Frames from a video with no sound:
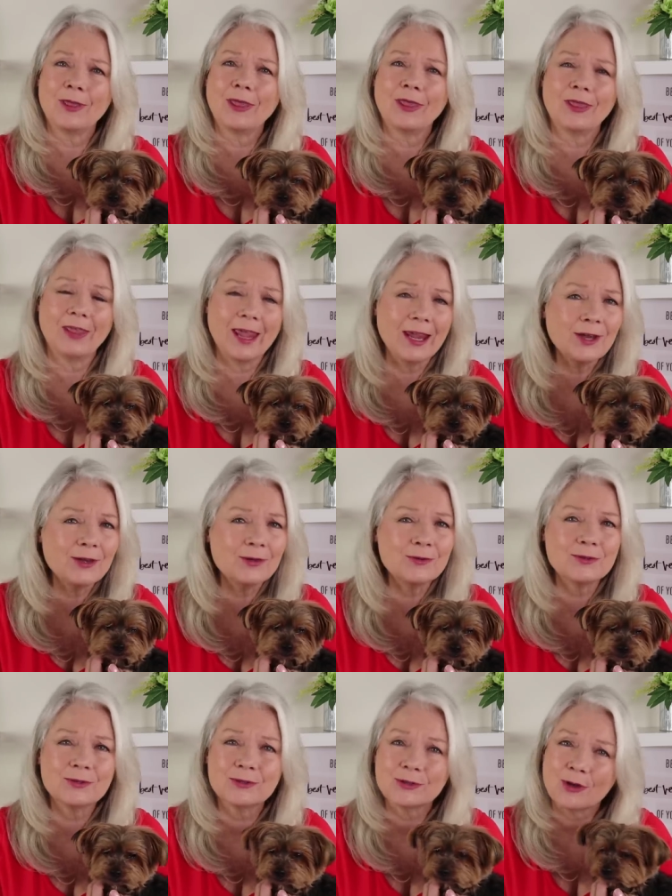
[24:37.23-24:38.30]
Thank you
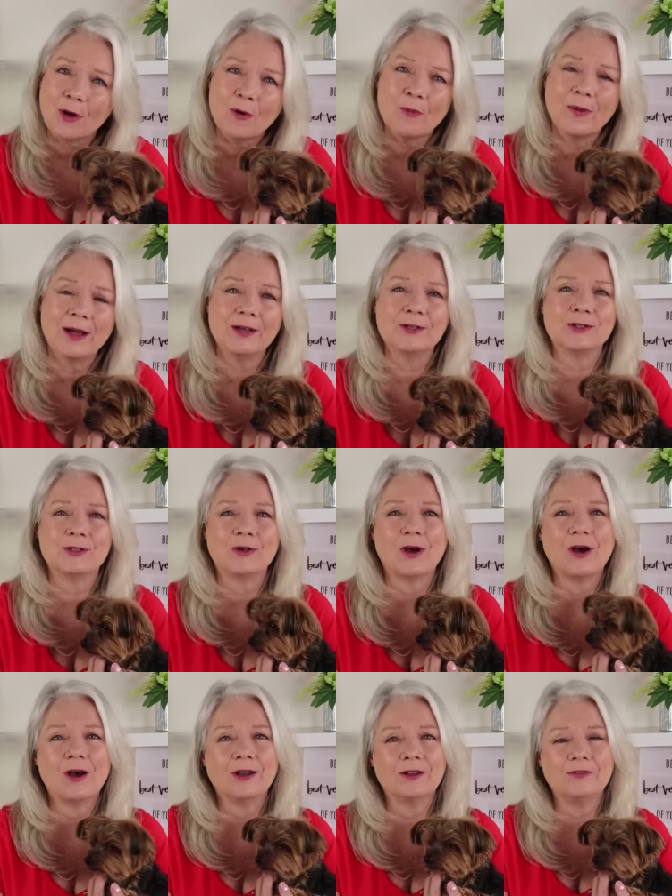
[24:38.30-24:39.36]
so much to
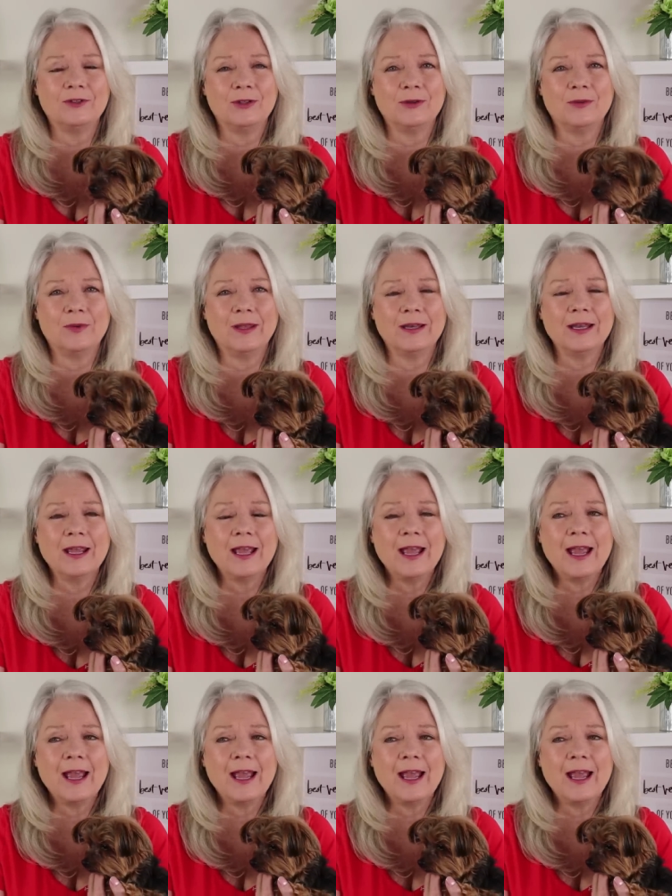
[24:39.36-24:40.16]
all of you. And,